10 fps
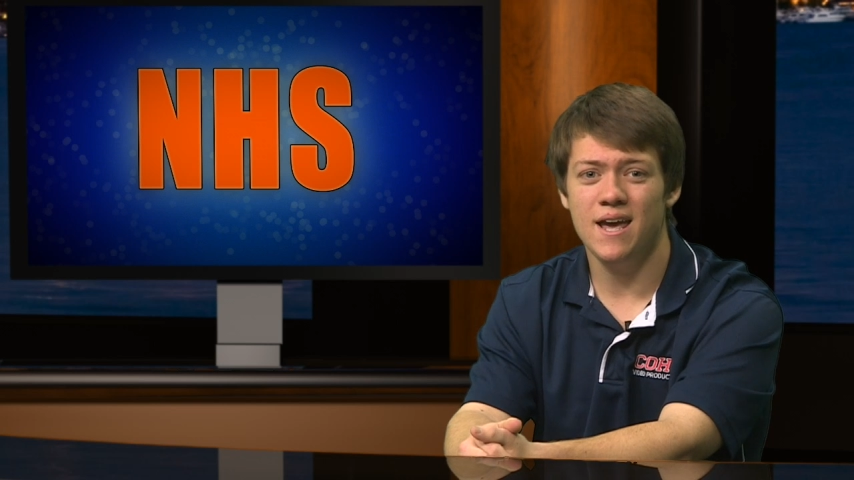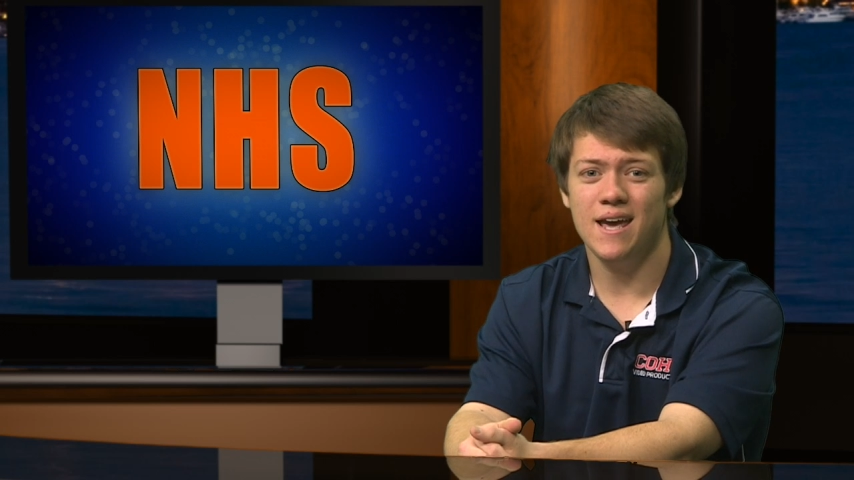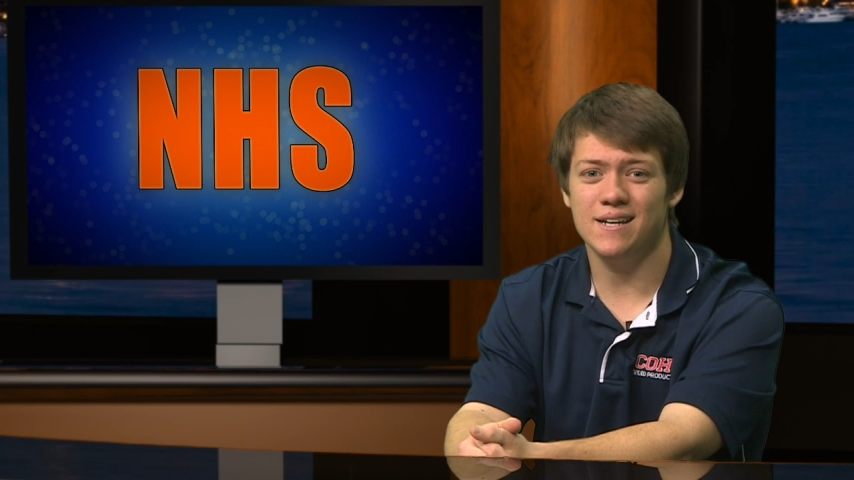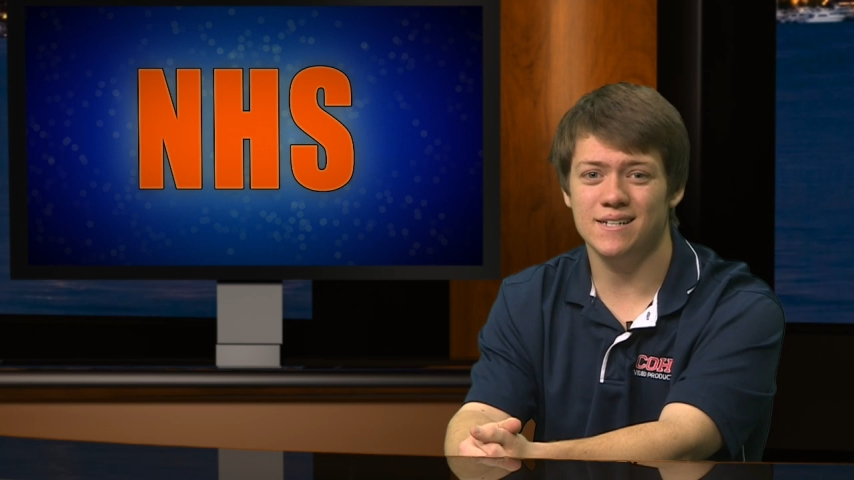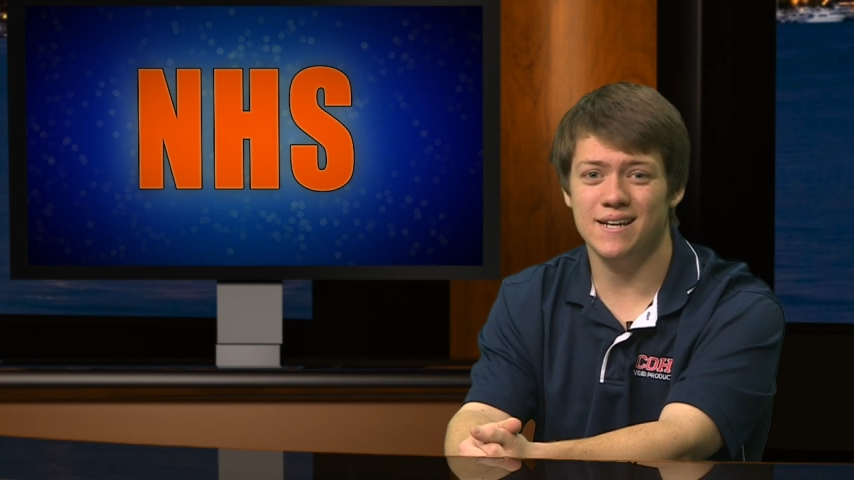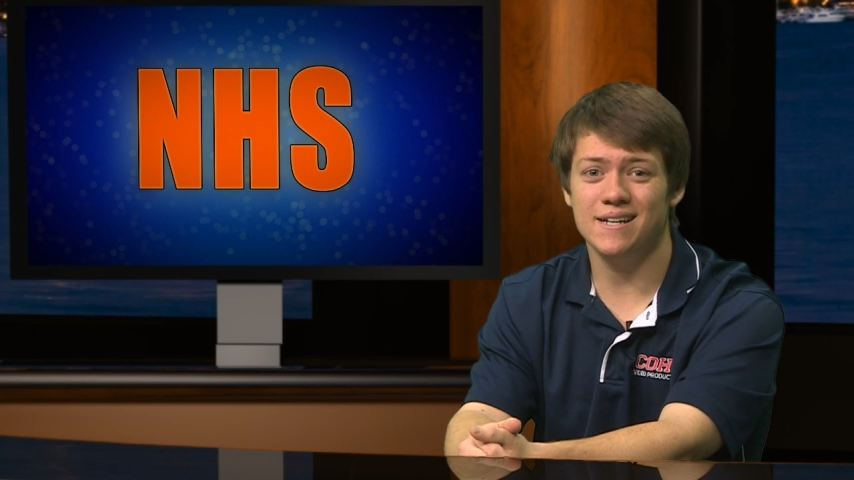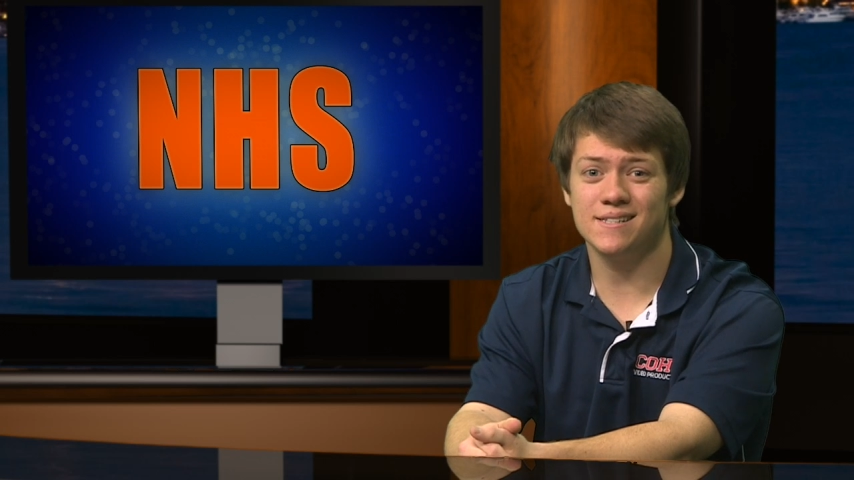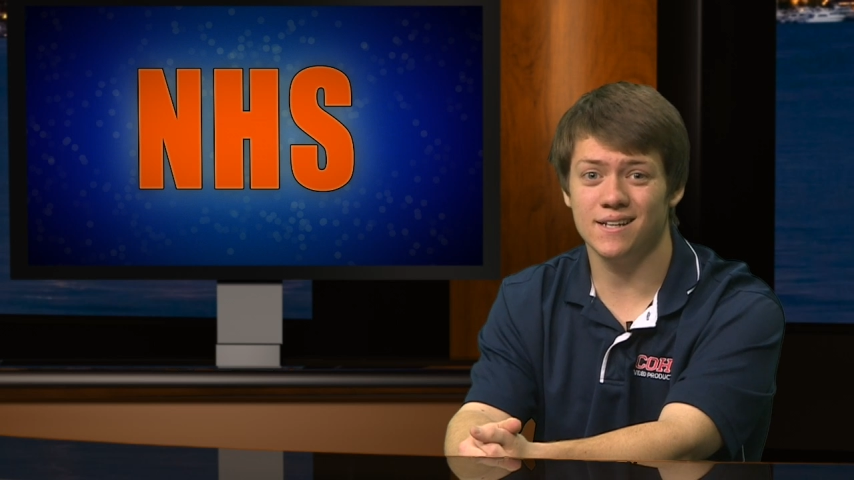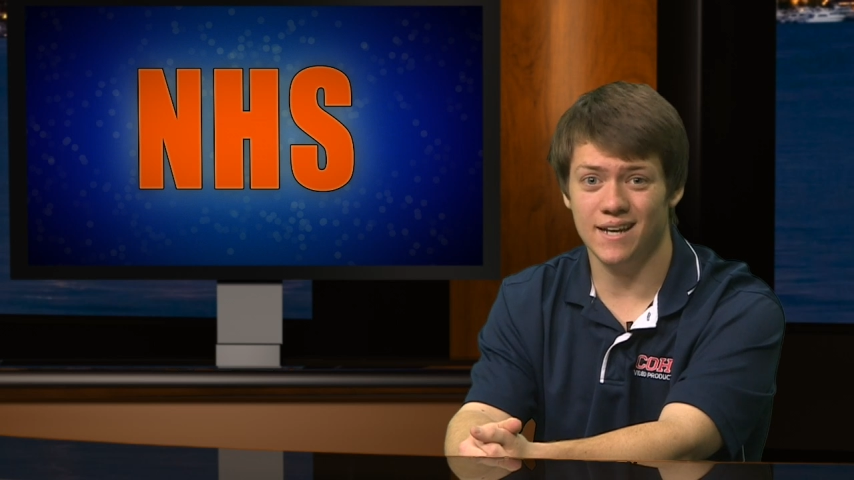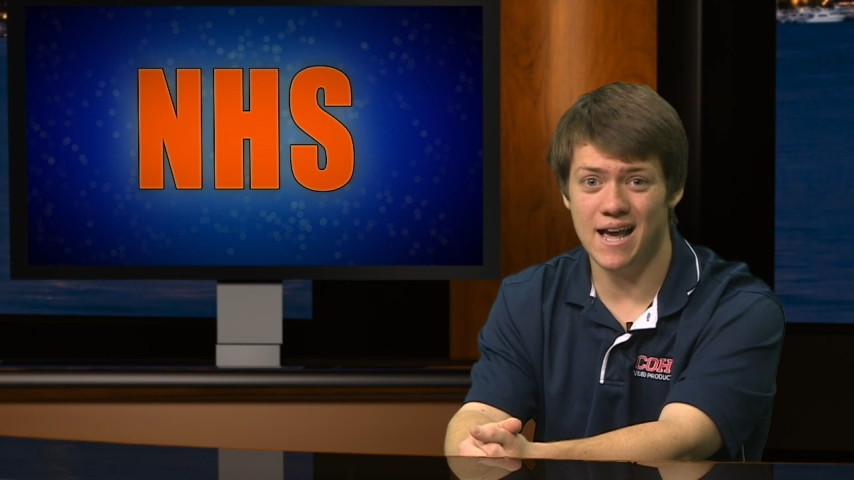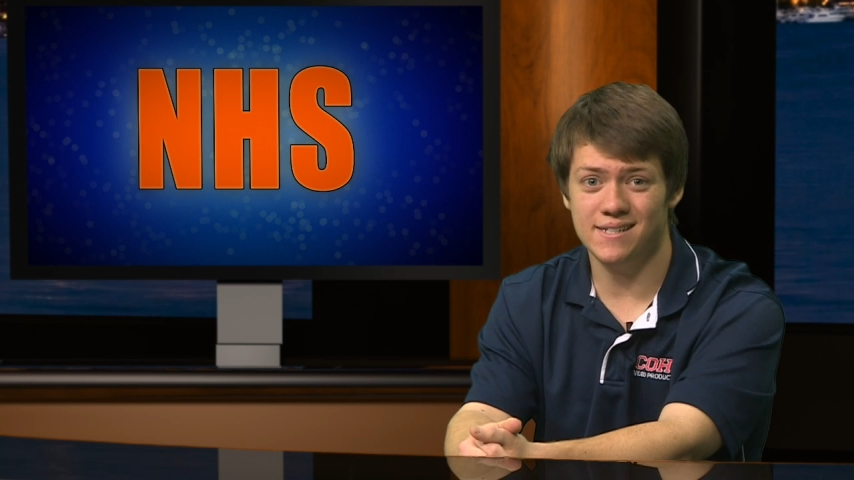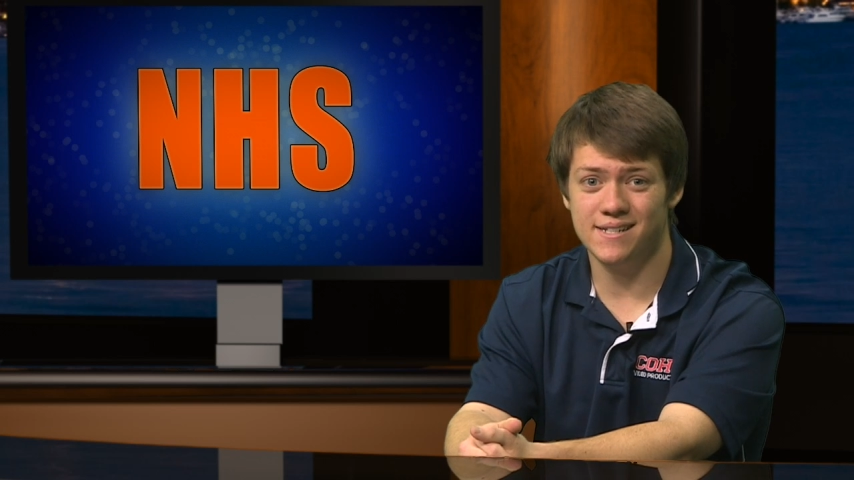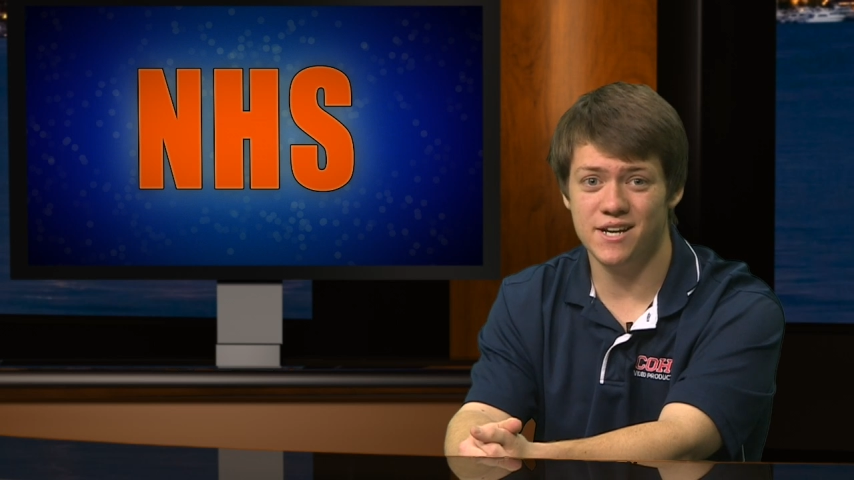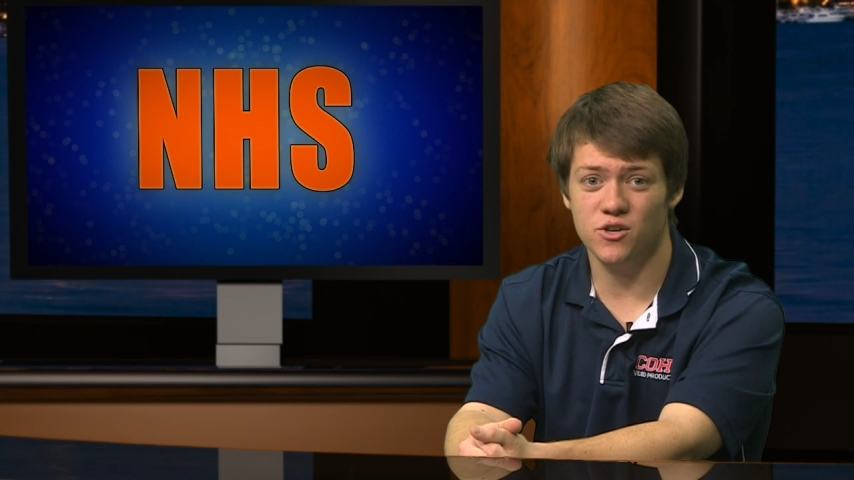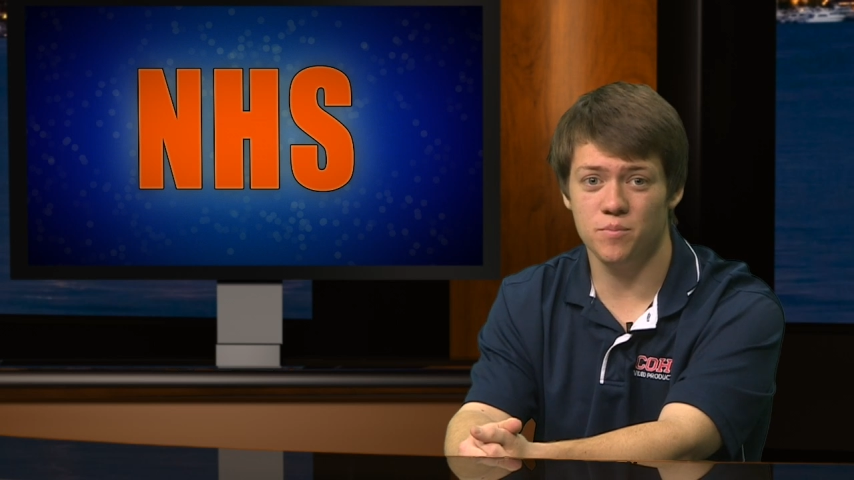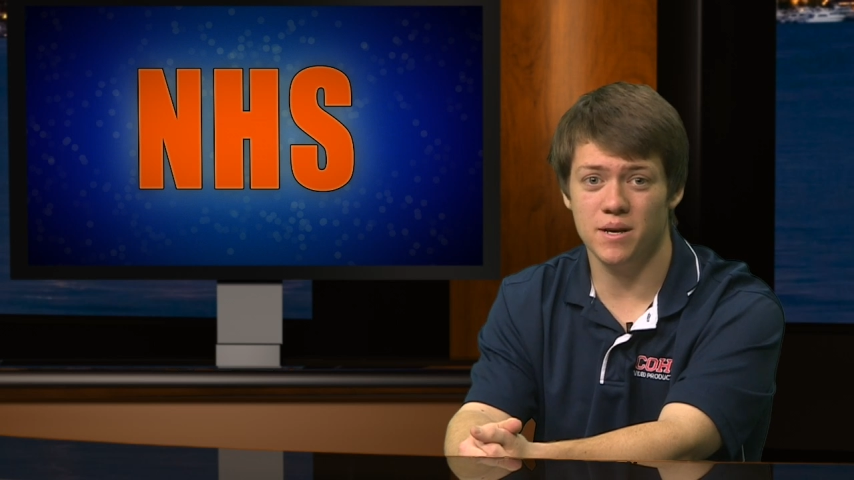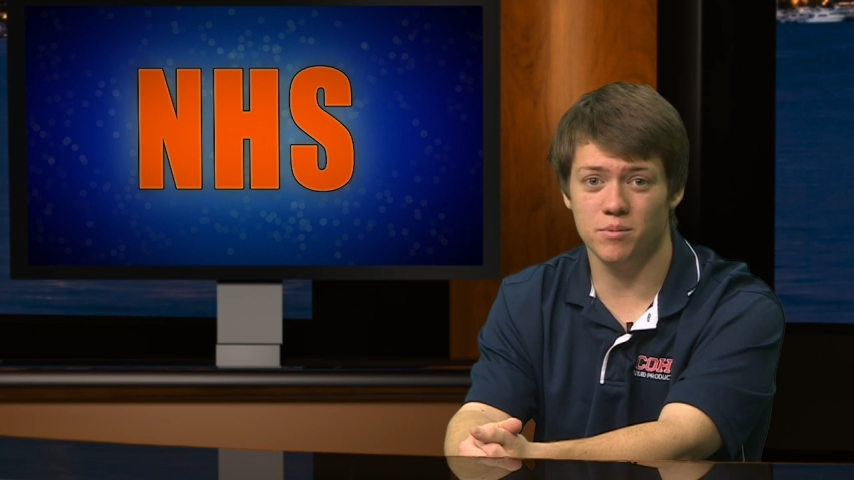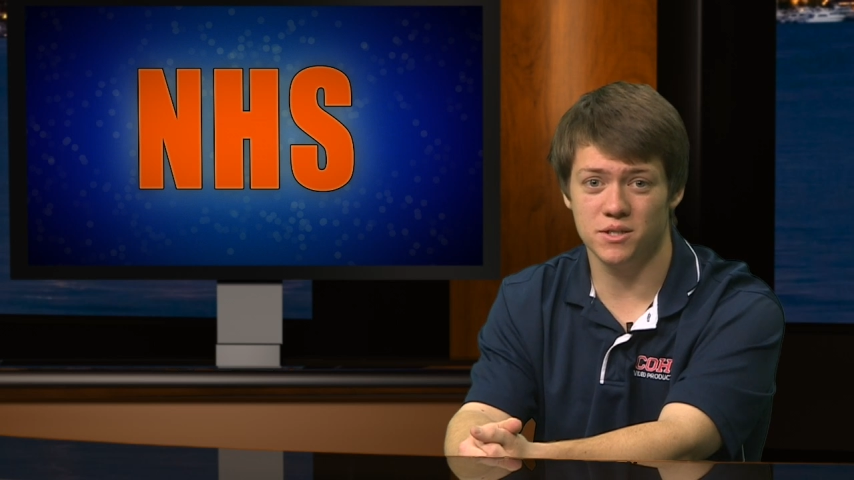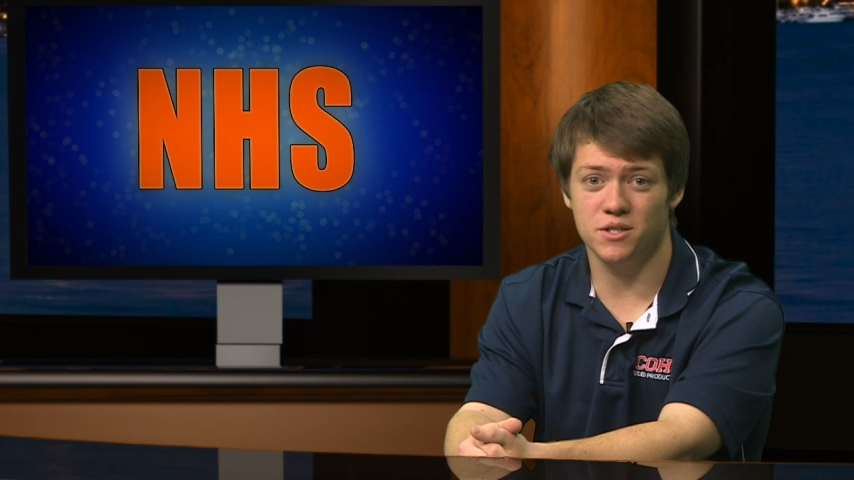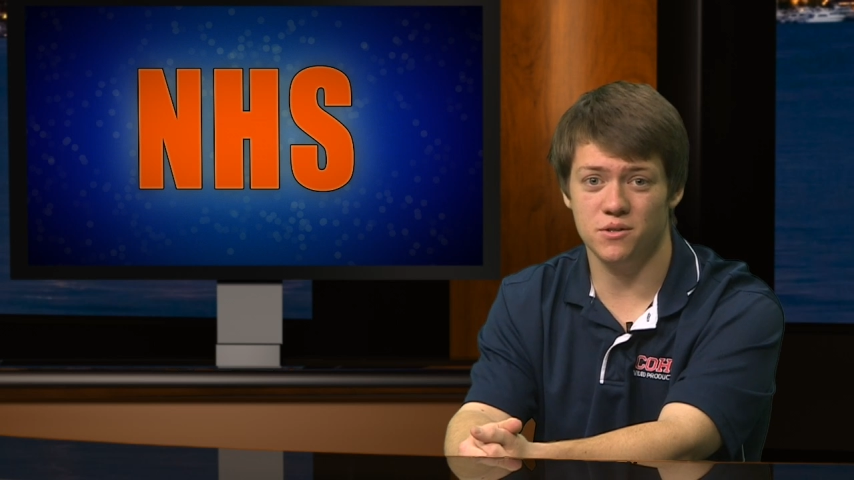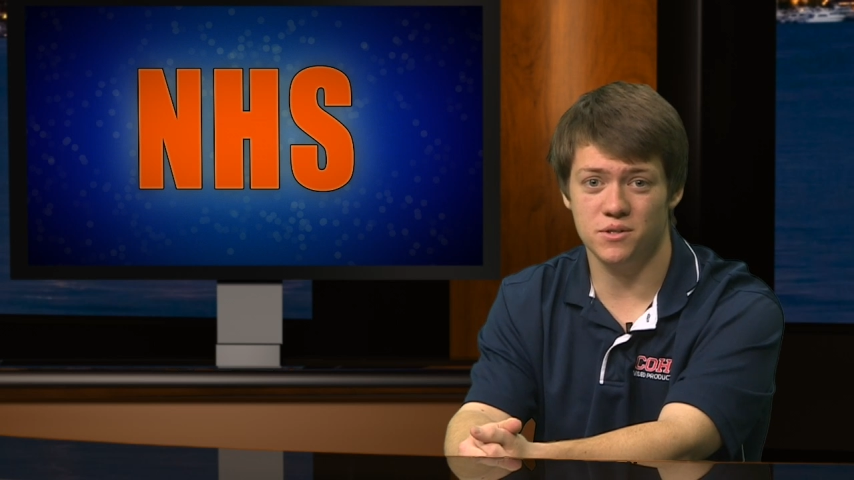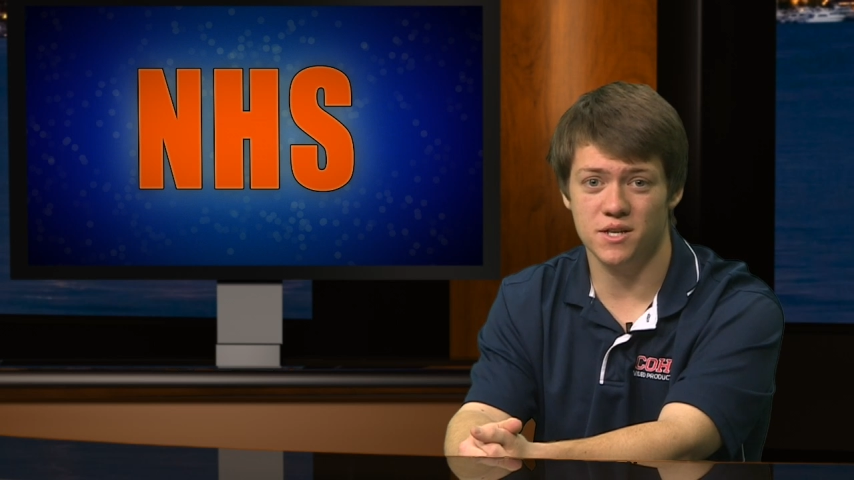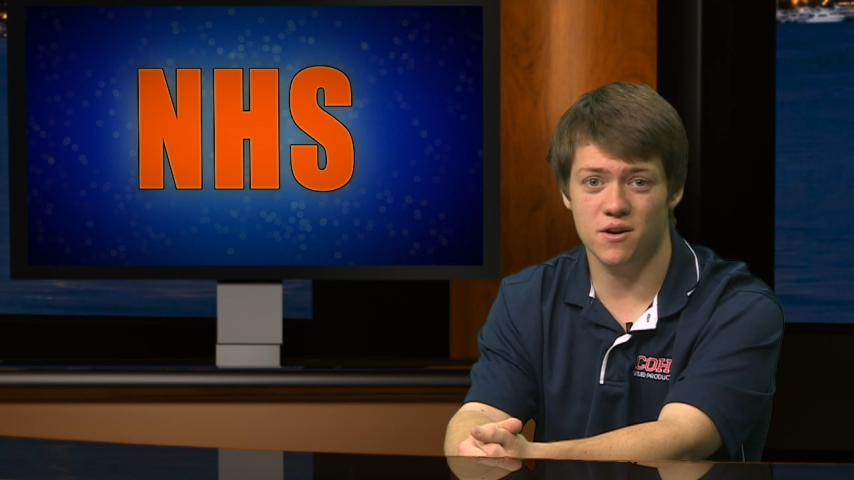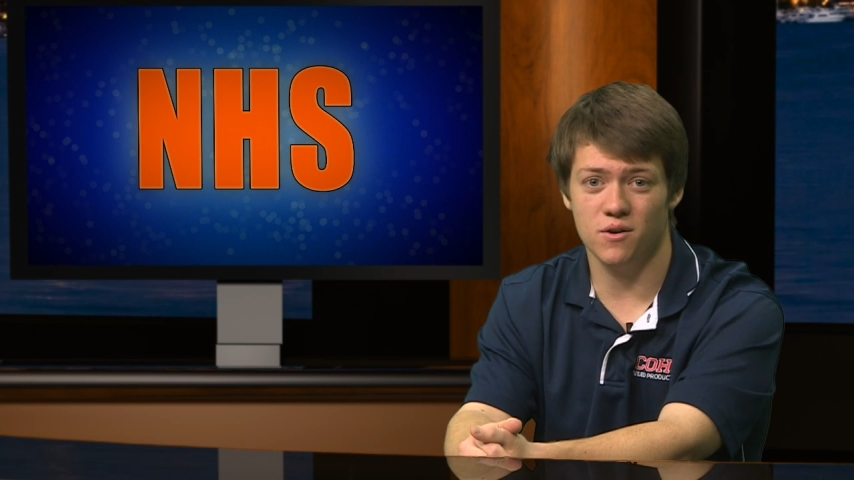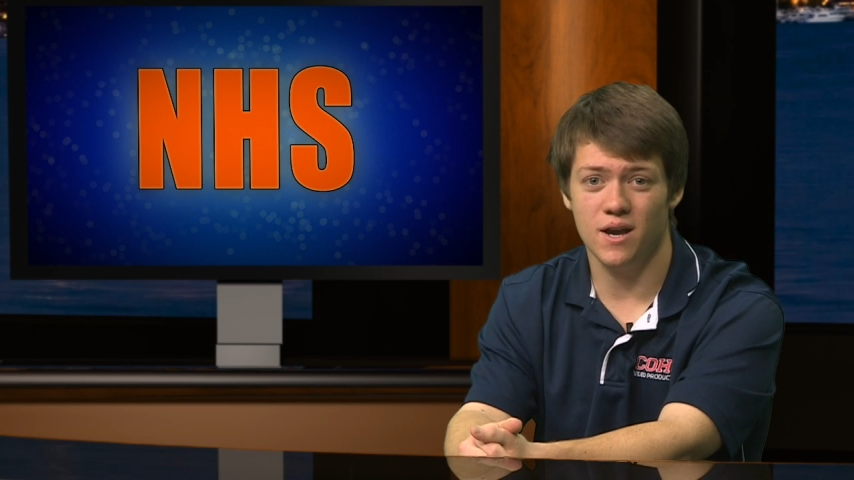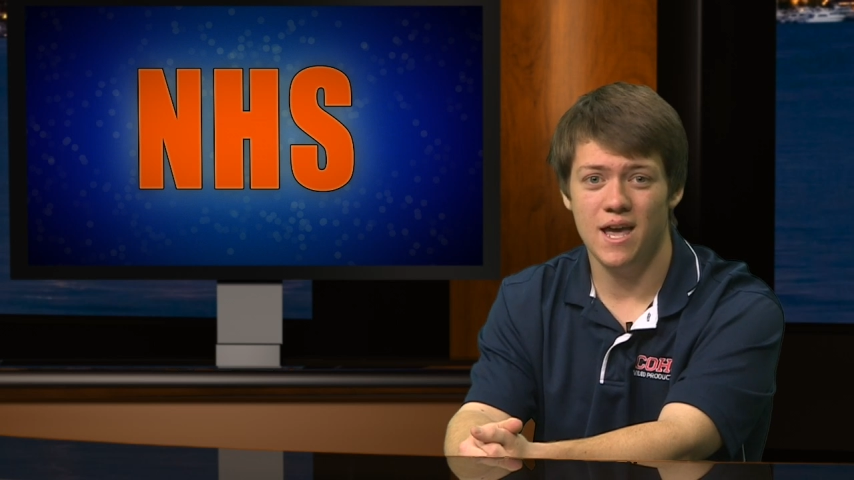and today is the last day you'll be able to do so.